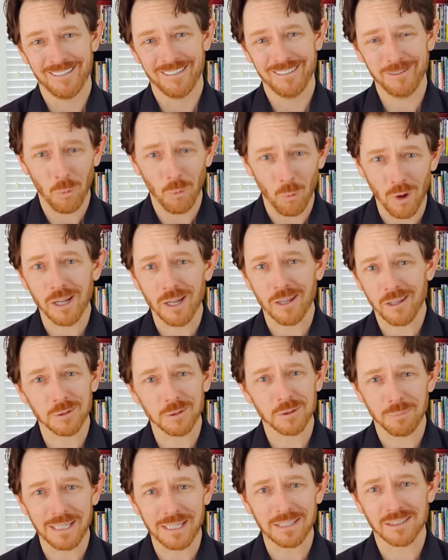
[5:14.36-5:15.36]
One of
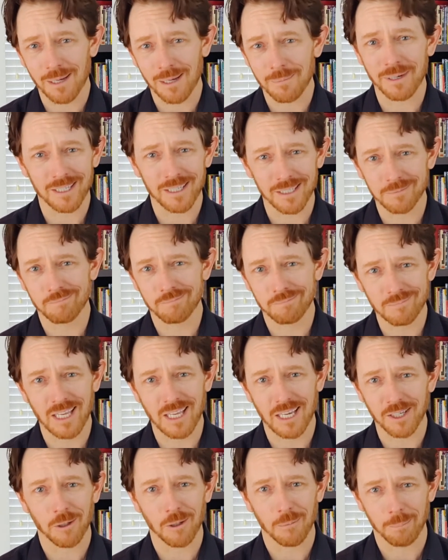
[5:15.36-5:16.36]
those means I'm going to
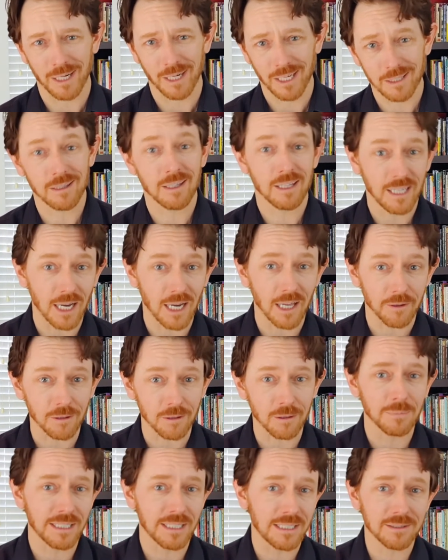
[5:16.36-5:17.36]
kick your butt, and the
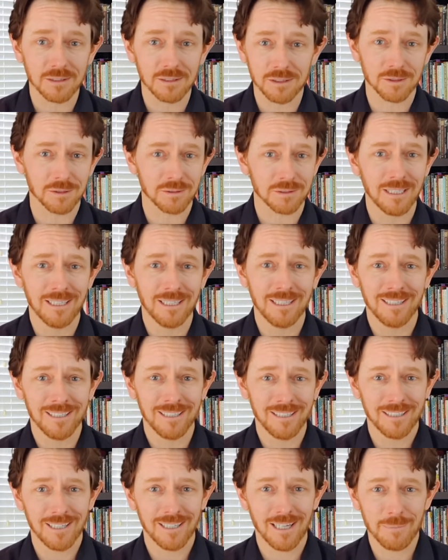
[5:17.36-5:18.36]
other means
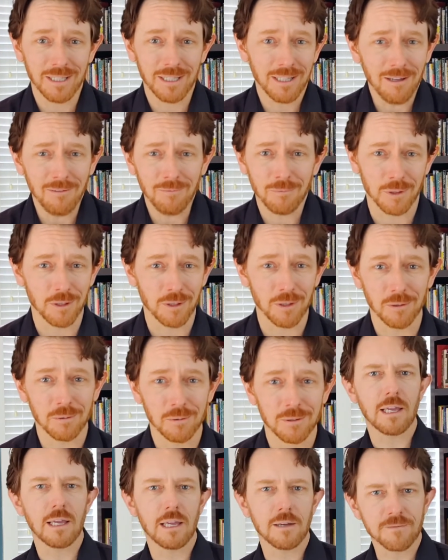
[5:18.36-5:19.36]
I'm in love with
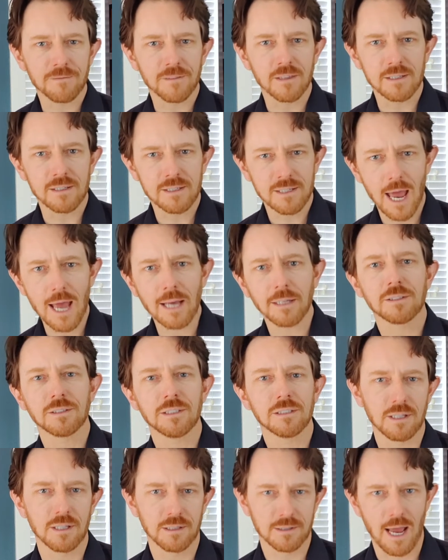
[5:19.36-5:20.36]
you. If the text
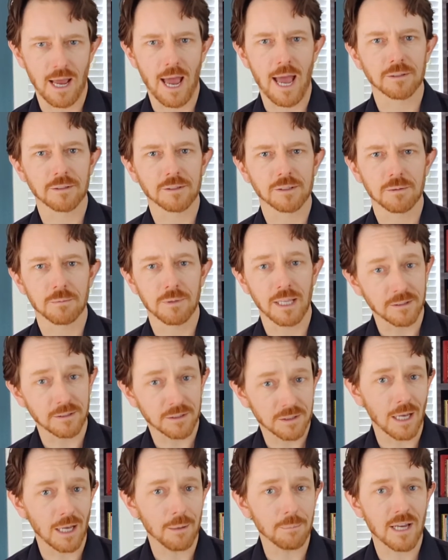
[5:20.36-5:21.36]
is the text, then
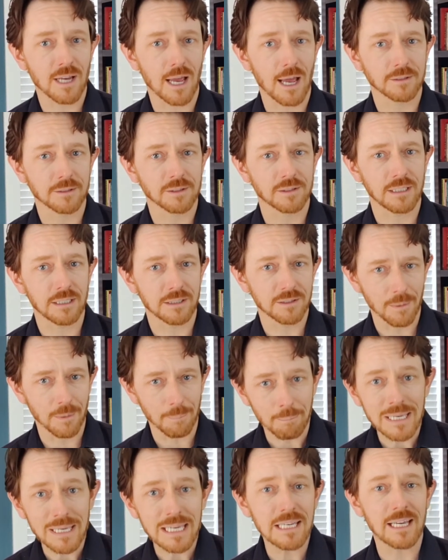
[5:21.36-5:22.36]
subtext is the
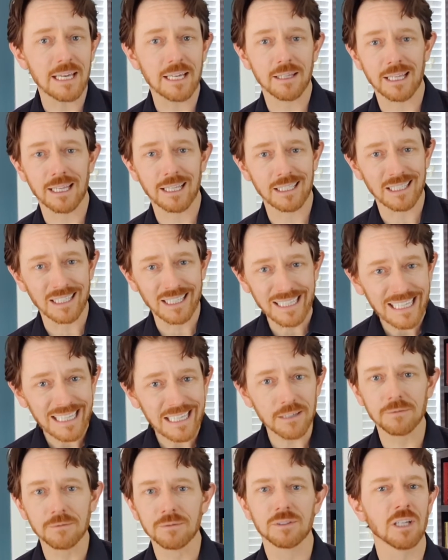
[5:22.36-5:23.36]
meaning that
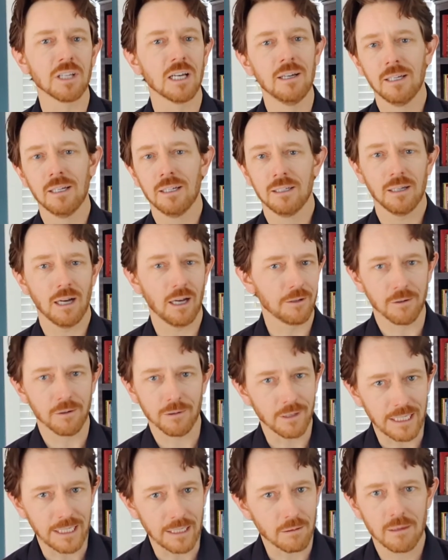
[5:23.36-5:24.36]
lives
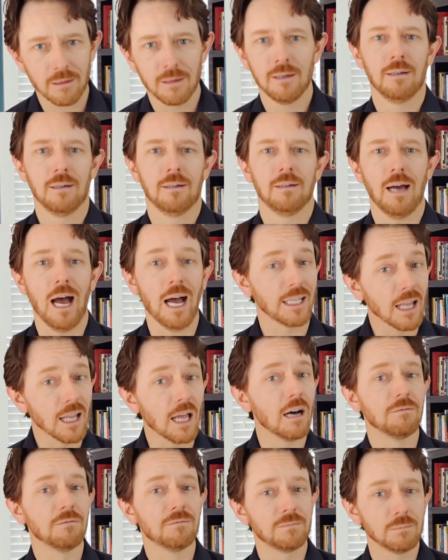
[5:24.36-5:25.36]
underneath. I
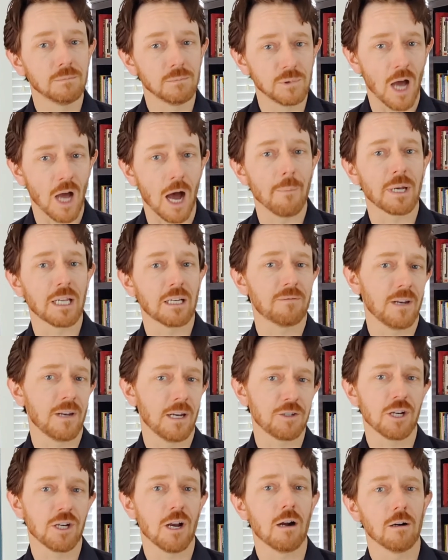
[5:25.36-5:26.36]
love Dominic
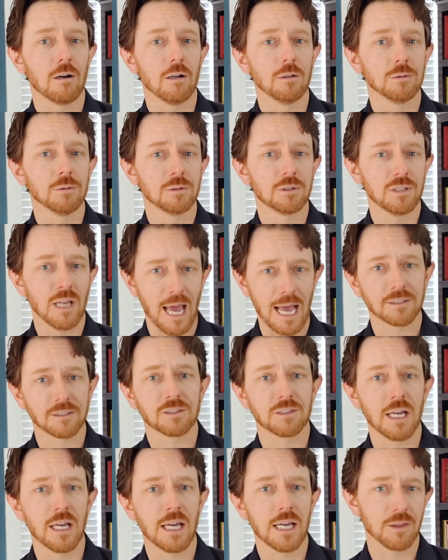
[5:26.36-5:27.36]
Finocchiaro's
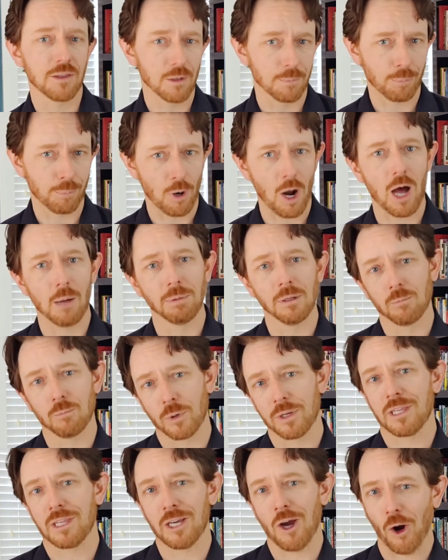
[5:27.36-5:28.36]
essay, The Problem
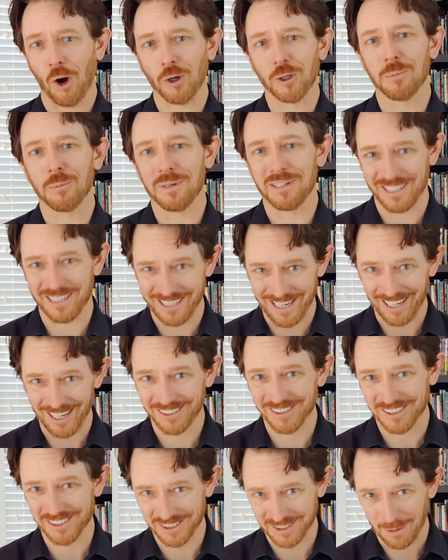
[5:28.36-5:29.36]
with the Argument
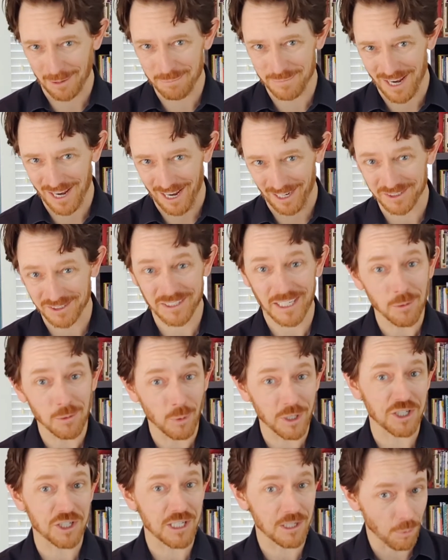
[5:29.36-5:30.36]
Against Subtext, in
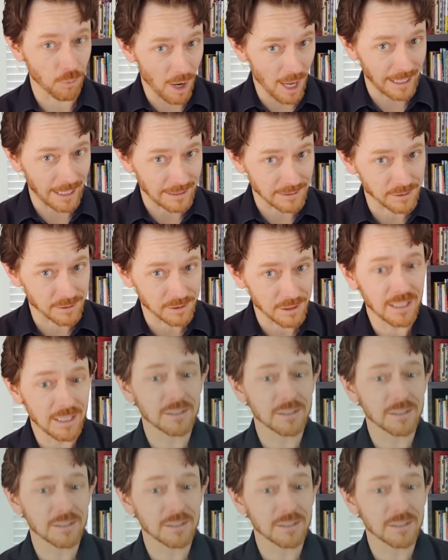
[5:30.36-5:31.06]
which he writes,